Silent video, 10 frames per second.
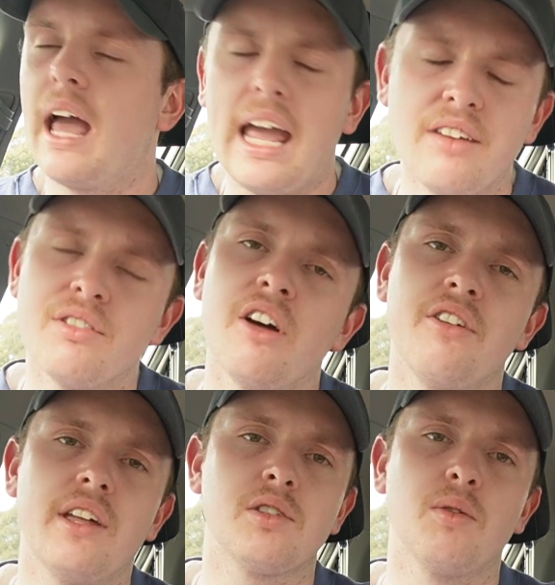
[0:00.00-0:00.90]
Even though
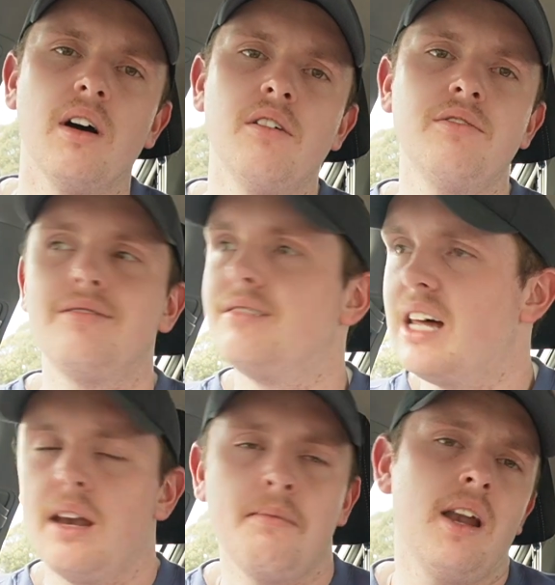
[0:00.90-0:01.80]
they're 12,
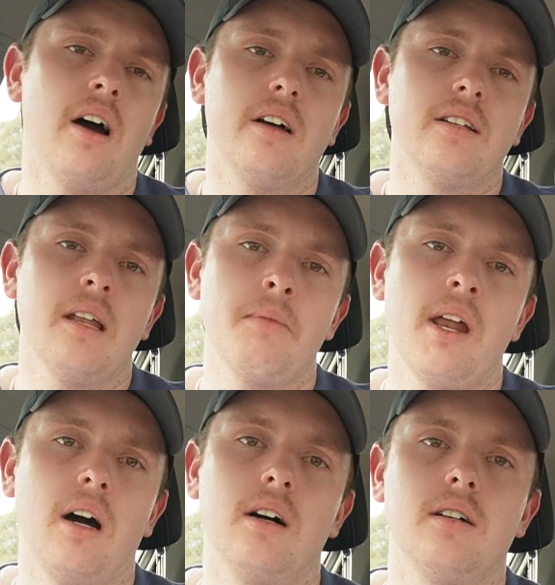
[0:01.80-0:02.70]
doesn't matter, doesn't
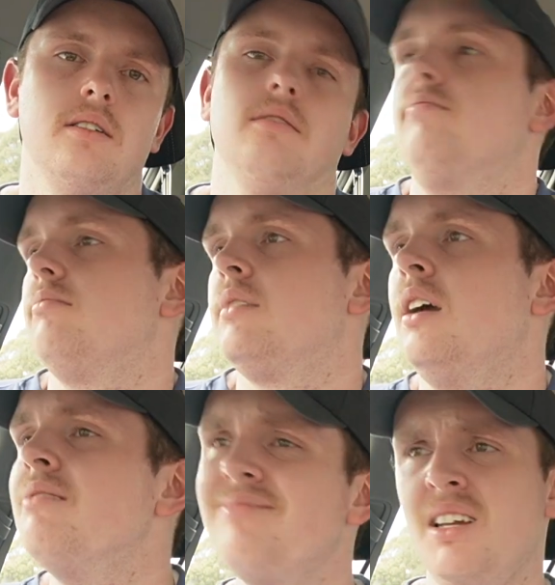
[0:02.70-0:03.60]
matter.
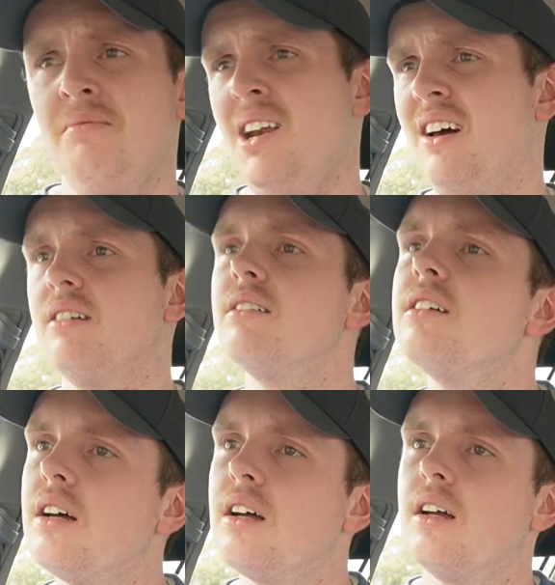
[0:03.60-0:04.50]
Okay, doesn't matter.
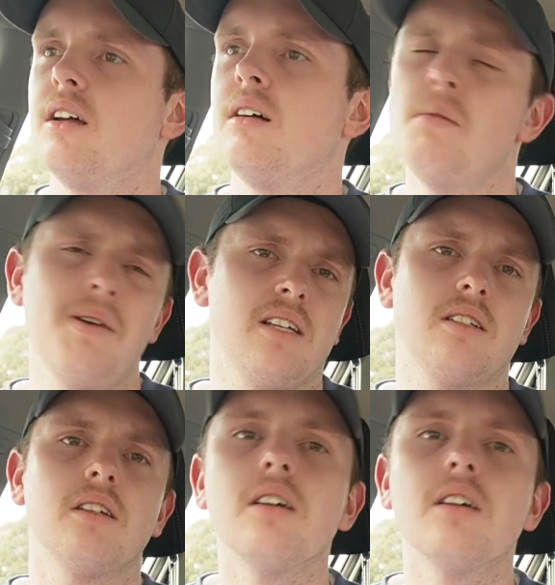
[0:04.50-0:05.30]
I'm the best.